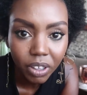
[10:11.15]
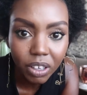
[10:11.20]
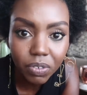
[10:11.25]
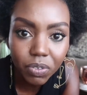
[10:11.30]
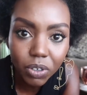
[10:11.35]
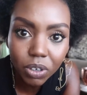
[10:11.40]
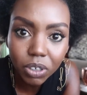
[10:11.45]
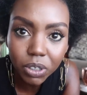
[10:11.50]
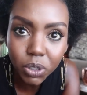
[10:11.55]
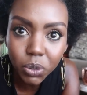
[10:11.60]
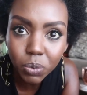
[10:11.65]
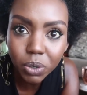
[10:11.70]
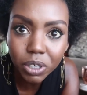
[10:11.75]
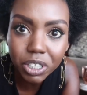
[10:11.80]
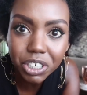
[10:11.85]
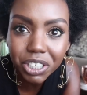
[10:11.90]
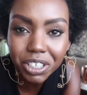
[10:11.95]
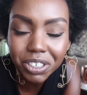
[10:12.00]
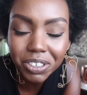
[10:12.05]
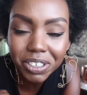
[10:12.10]
if you got to
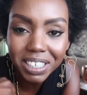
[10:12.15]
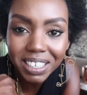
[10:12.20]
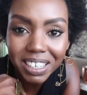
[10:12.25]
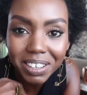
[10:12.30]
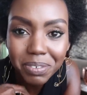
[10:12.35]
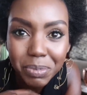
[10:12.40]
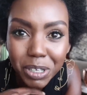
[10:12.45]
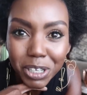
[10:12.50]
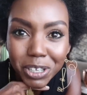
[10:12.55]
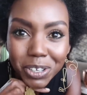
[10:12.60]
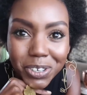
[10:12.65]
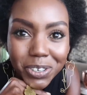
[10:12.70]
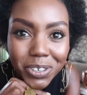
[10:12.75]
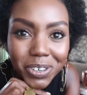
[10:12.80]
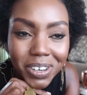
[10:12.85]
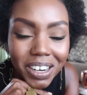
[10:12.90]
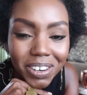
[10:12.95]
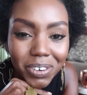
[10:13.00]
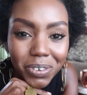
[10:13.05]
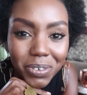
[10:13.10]
watch it you can let me
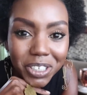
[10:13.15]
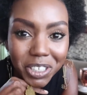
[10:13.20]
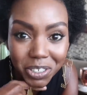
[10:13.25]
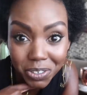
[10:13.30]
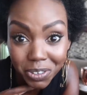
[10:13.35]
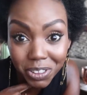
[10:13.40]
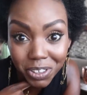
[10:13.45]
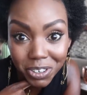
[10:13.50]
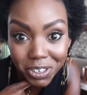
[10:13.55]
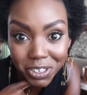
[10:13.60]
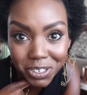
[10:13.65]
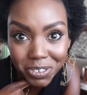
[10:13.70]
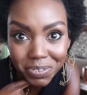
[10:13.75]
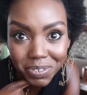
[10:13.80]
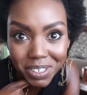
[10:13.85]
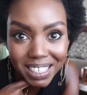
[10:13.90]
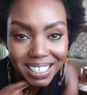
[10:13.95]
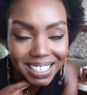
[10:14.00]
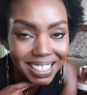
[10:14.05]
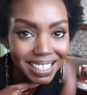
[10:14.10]
know what you thought
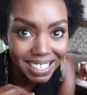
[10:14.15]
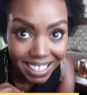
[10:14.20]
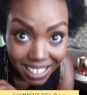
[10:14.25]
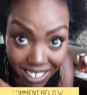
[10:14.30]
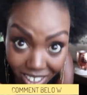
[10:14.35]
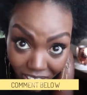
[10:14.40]
of it